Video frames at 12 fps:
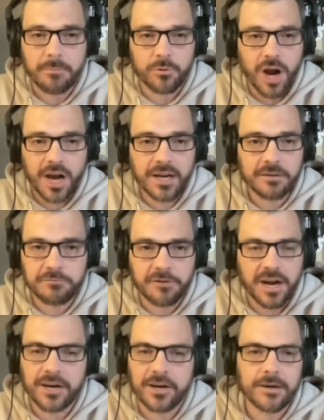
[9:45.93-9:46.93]
rocket
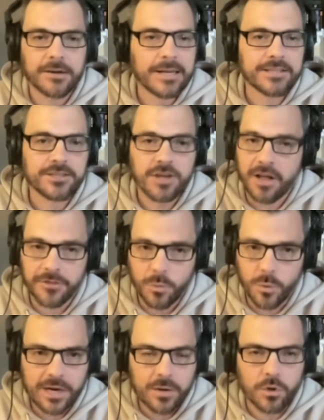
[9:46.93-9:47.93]
fire. That's not the
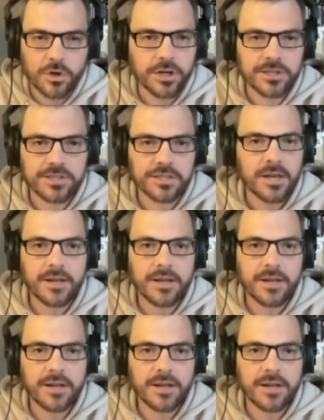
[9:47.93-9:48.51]
way it works.